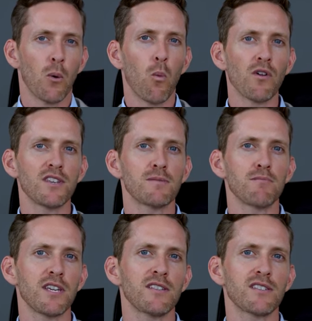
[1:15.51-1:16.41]
What this
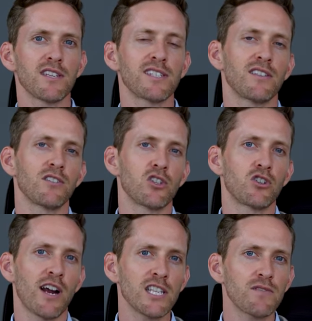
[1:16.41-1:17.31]
means is that the
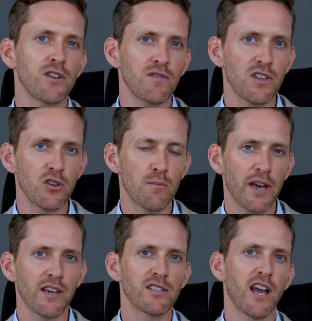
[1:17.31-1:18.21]
transfer fee you
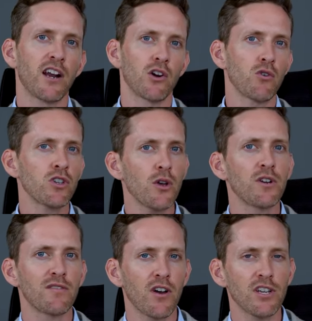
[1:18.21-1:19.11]
pay us and our
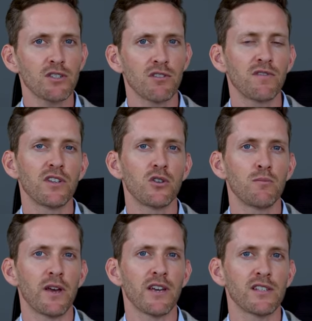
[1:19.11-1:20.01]
ongoing advisory fee that
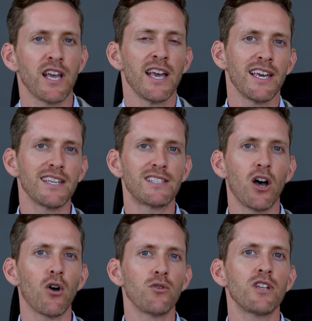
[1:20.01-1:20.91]
you pay us is
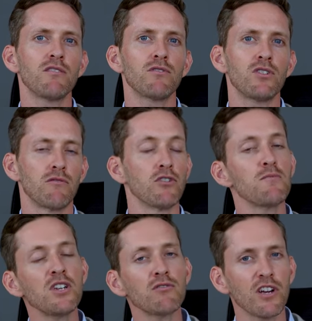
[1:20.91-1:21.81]
the only
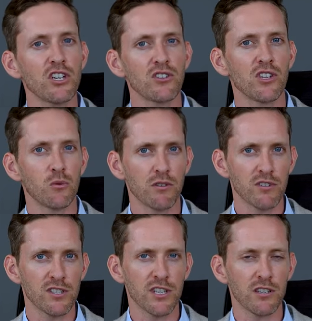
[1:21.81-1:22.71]
remuneration that we
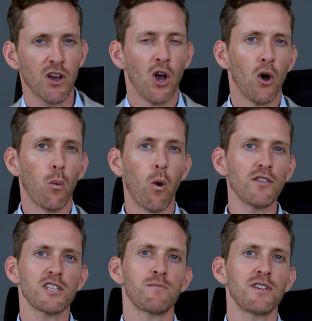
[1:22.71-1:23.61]
receive.
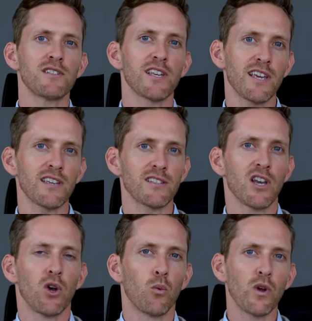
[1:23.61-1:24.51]
What this means
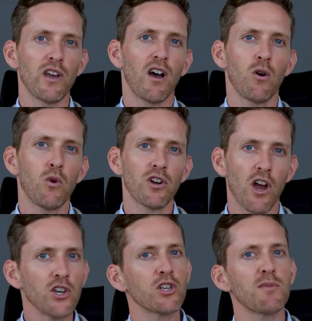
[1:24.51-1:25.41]
is we are
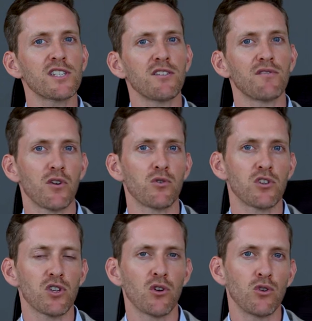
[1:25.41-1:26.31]
100%
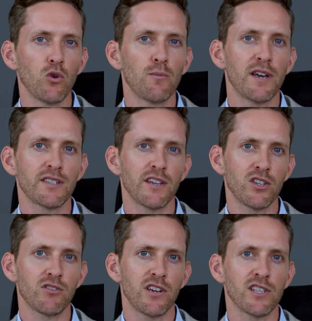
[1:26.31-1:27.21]
focused on your best
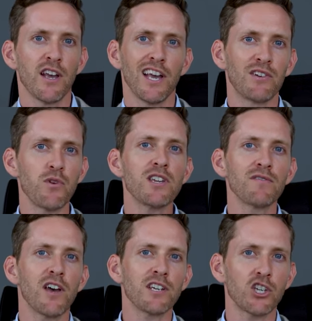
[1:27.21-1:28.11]
interest. If we
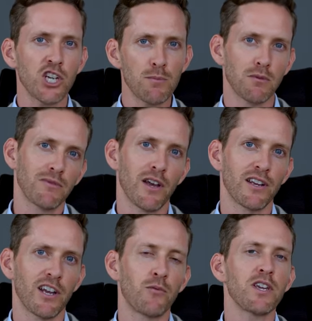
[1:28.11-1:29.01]
can find a cheaper
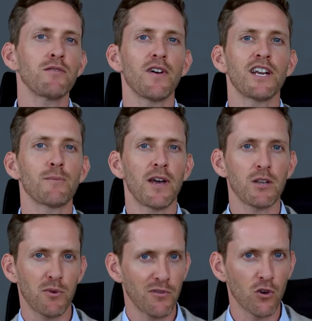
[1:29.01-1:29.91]
provider, if we can find a
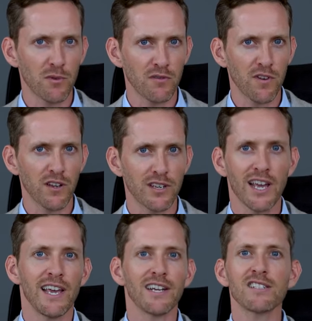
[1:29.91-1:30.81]
better performing
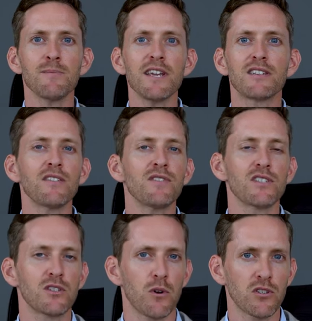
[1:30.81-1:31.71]
fund, it doesn't make
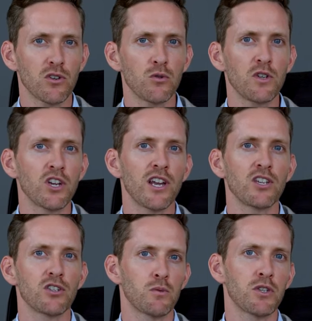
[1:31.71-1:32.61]
difference to us who we
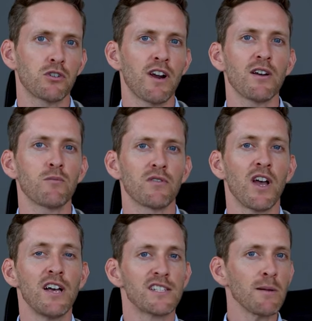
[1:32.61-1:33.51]
change and switch around
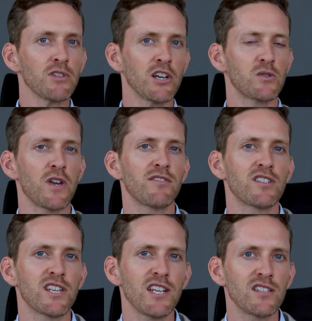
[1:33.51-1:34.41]
with. Sometimes we
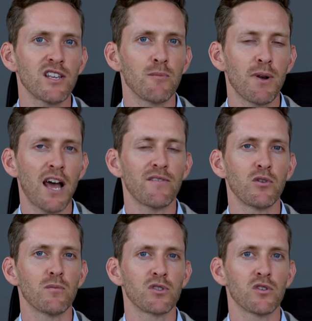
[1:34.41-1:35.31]
have to say to certain
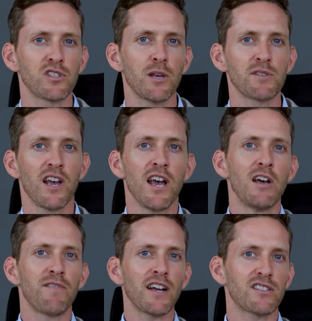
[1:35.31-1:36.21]
platforms or SIPs,
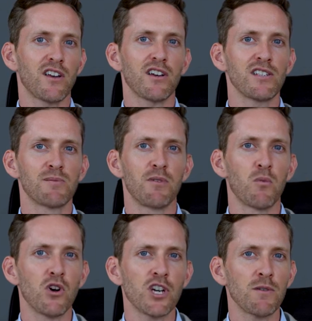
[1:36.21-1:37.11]
thanks guys,
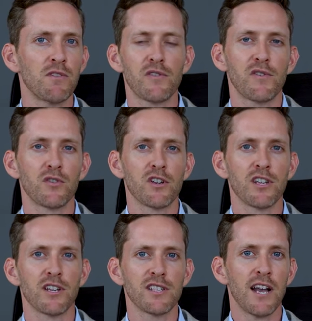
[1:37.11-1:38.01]
been working with you for
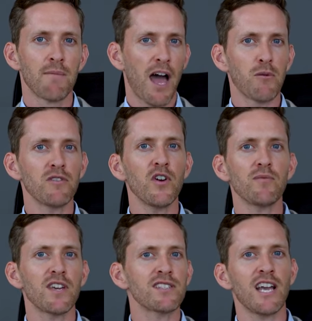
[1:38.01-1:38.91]
3 years.
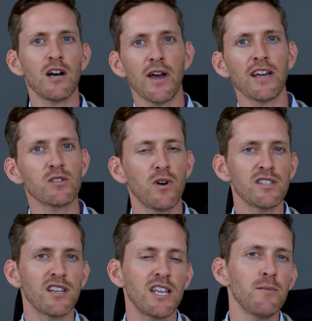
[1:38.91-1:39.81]
However, there's now
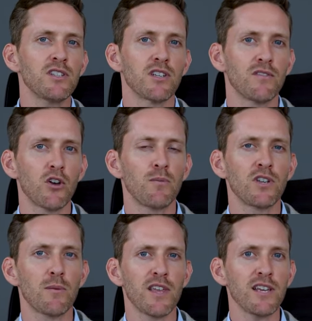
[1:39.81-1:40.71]
XYZ Limited have
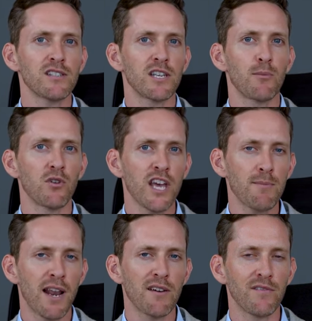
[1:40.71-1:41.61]
opened up their SIP or
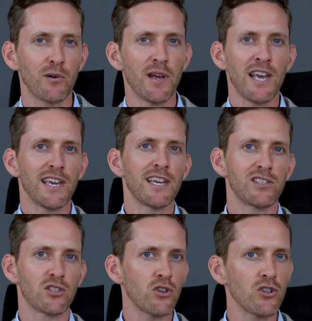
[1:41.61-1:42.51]
their platform.
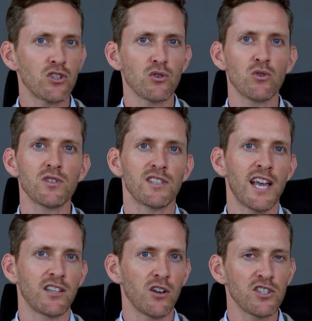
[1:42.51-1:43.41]
It's as good as yours, the
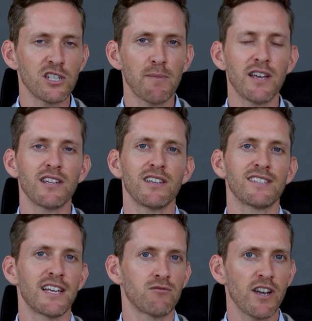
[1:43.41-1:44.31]
technology's better,
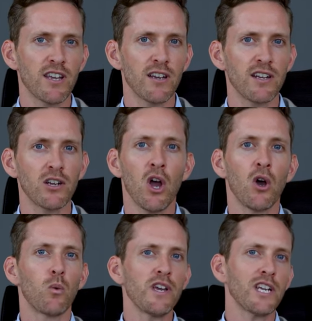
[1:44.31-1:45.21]
it's as regulated.
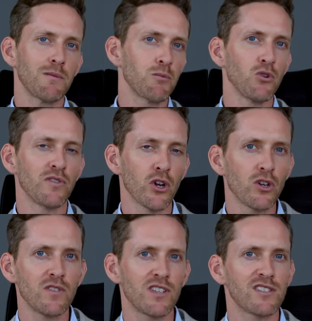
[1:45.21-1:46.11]
We're gonna be moving
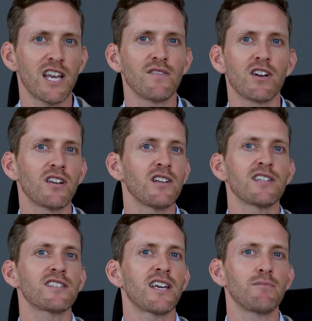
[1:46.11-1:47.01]
over to save our
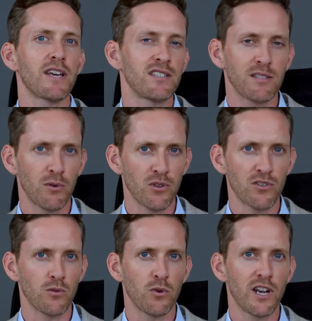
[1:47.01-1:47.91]
clients 10 basis
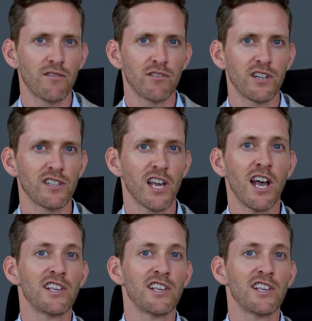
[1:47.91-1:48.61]
points or whatever it is.